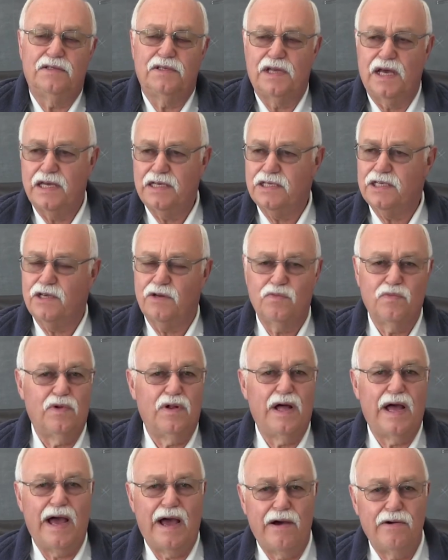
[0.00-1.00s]
And I said,
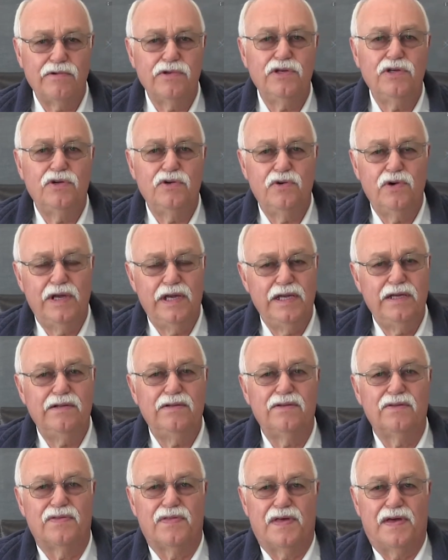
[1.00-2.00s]
well, how do you
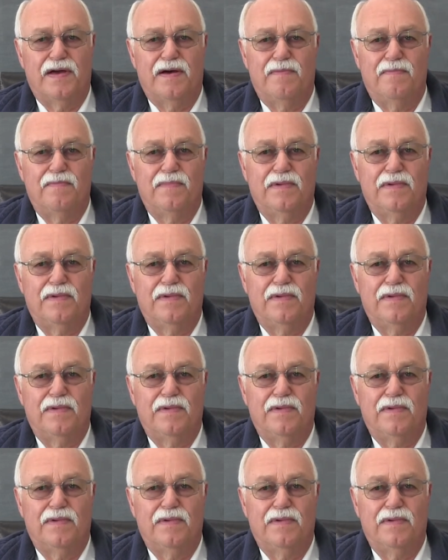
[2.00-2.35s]
heal them?